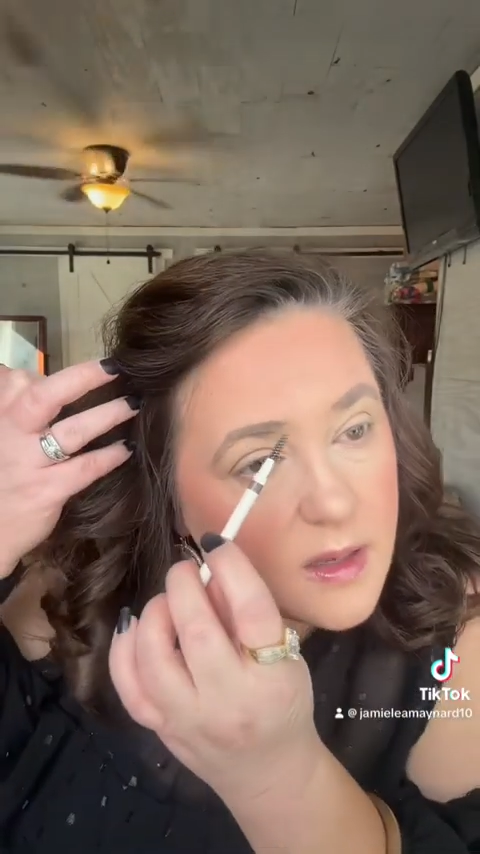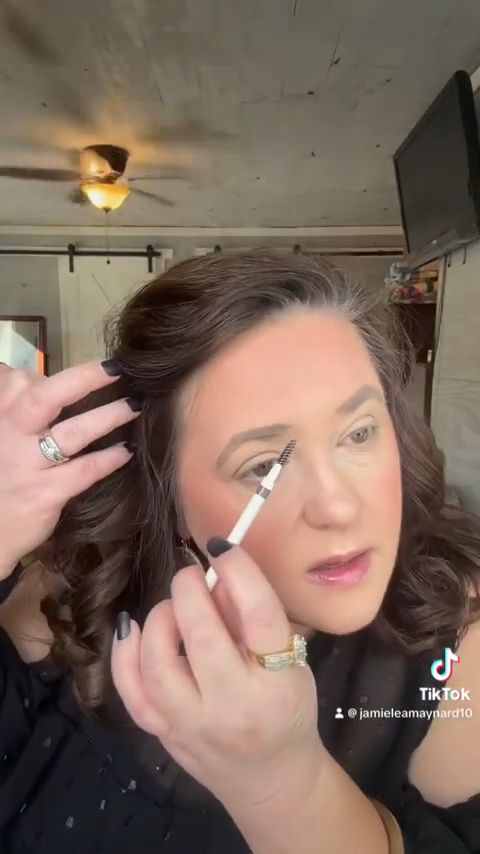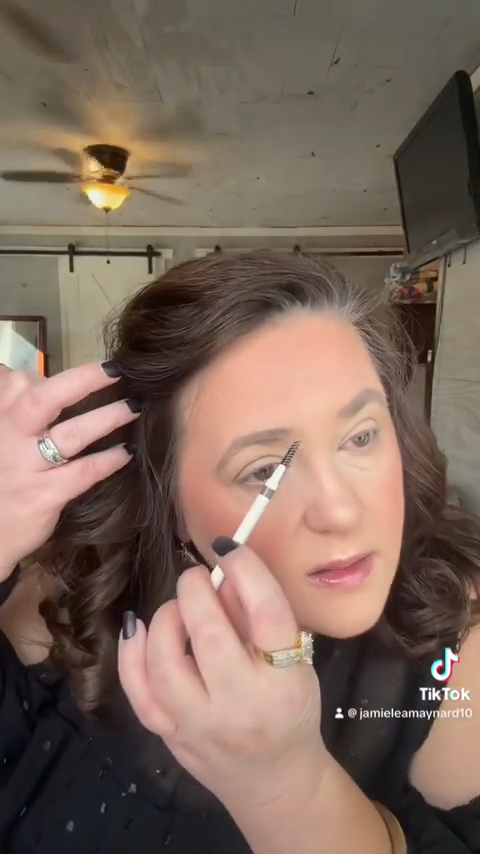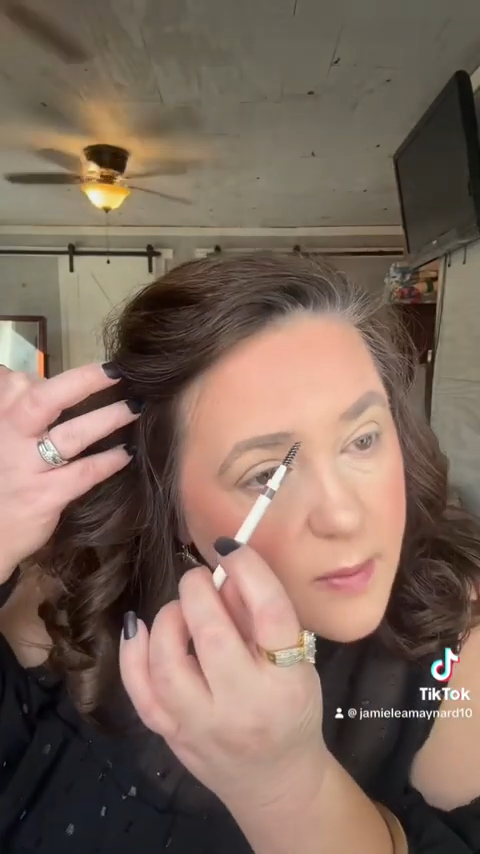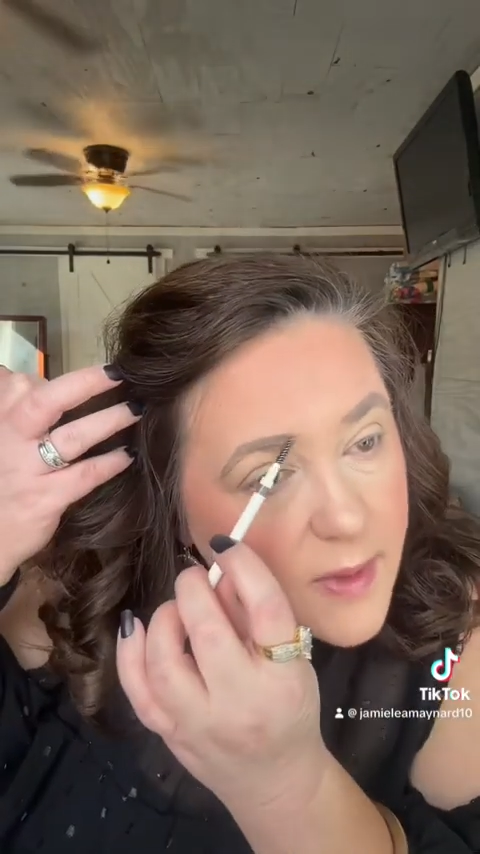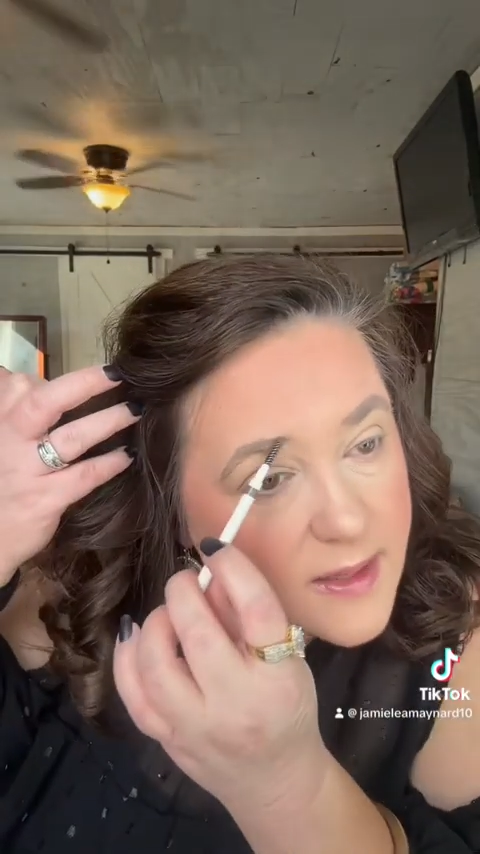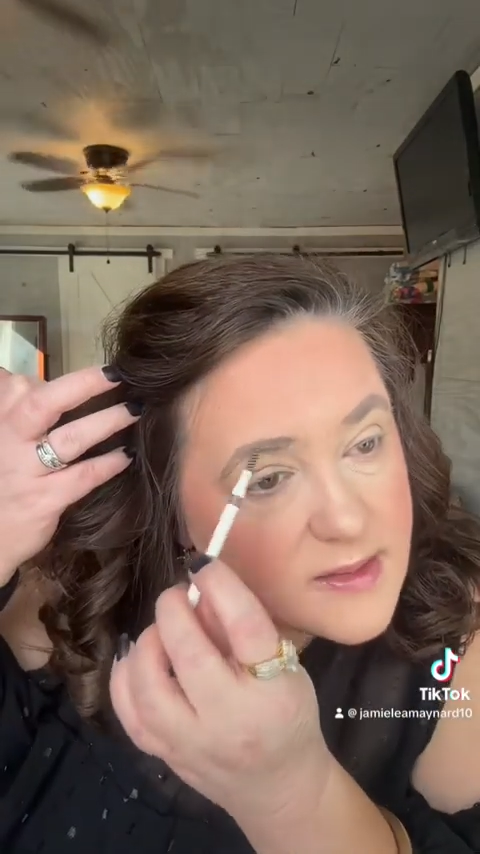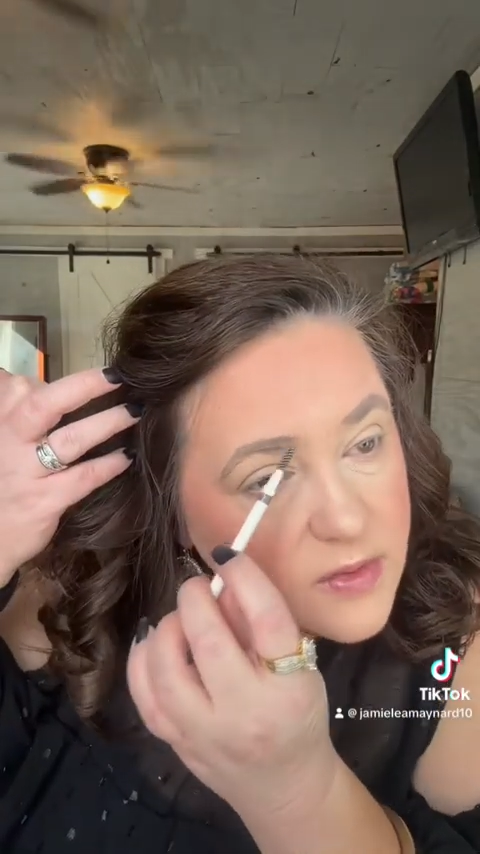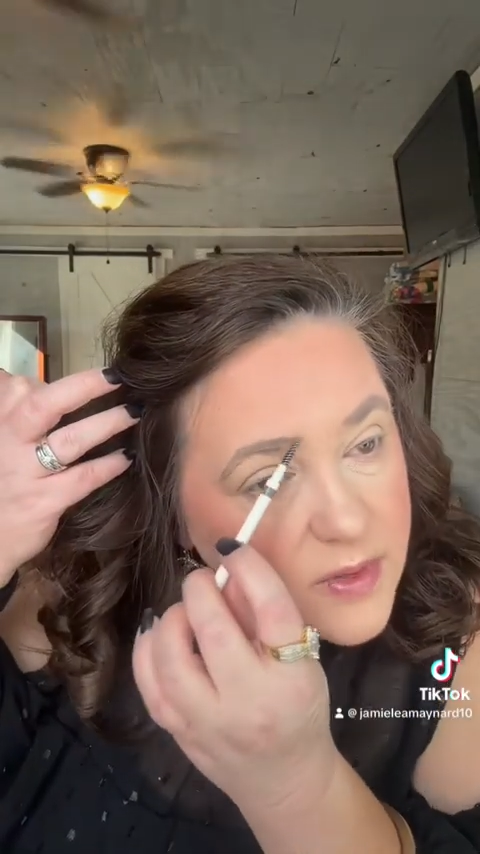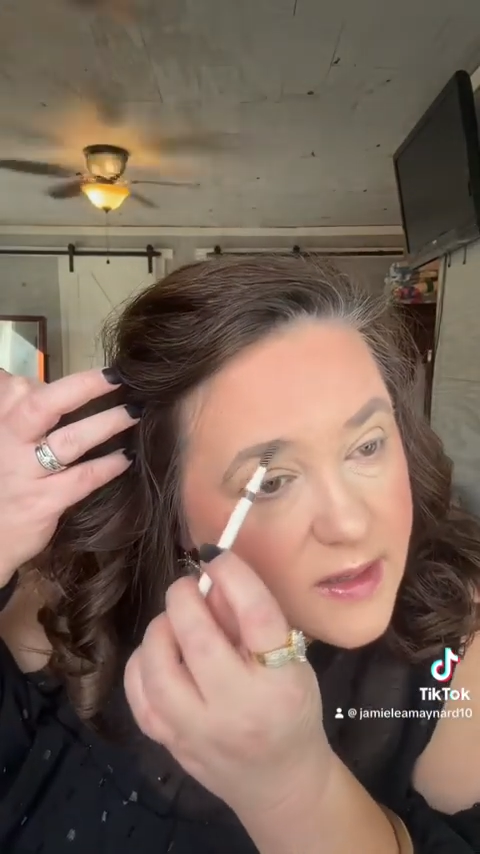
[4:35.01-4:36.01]
that makes it
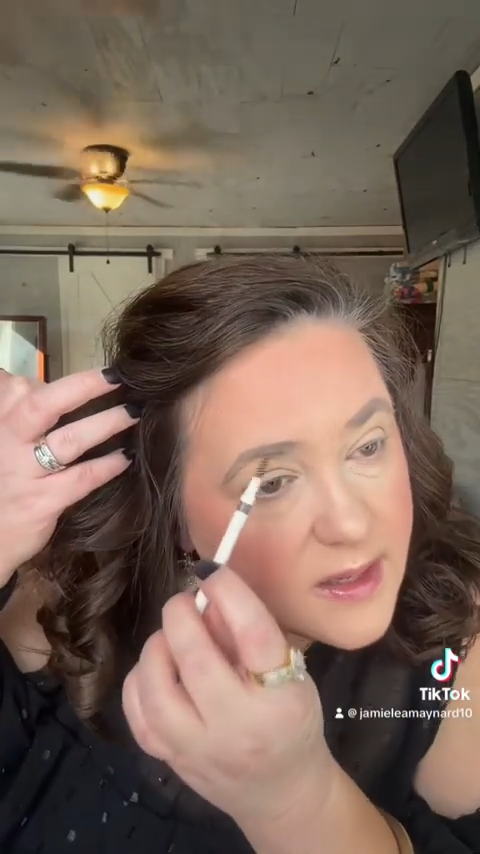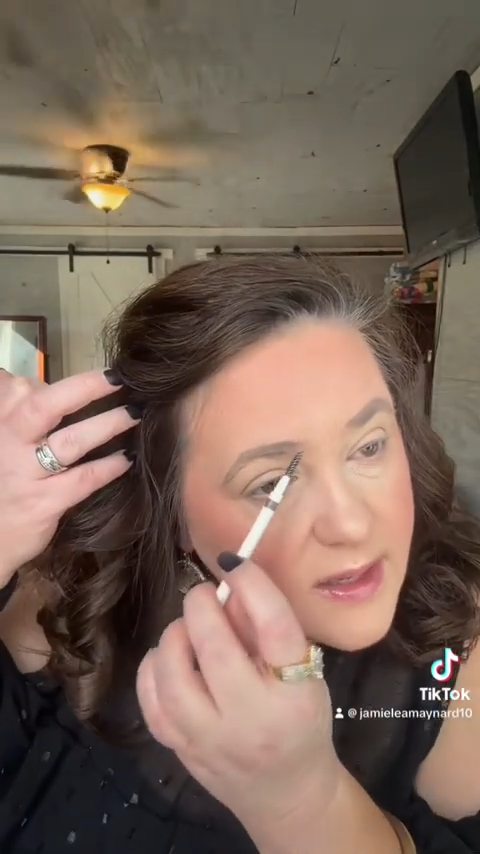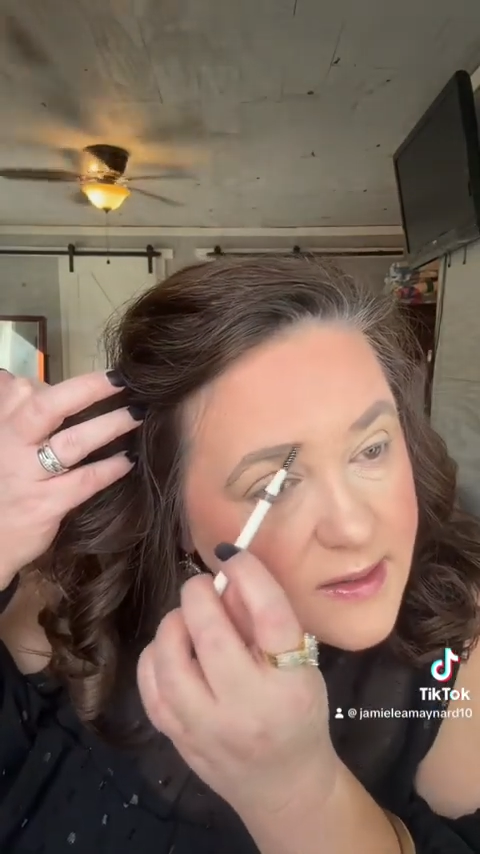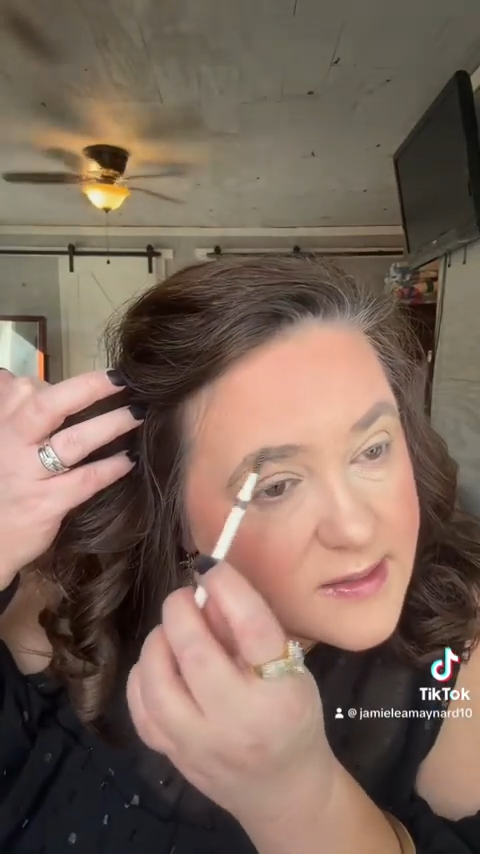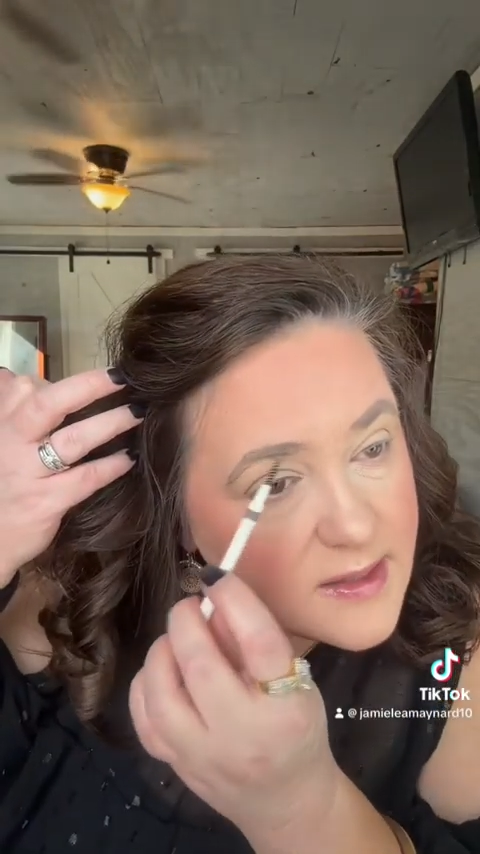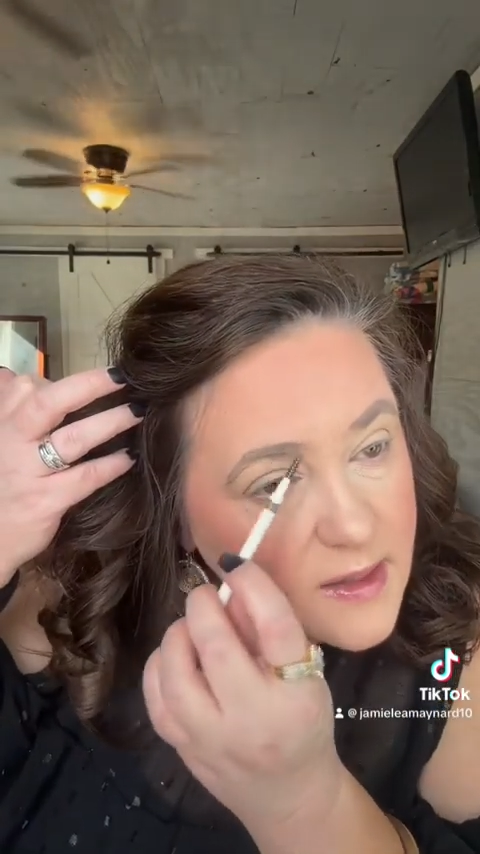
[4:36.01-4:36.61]
really easy,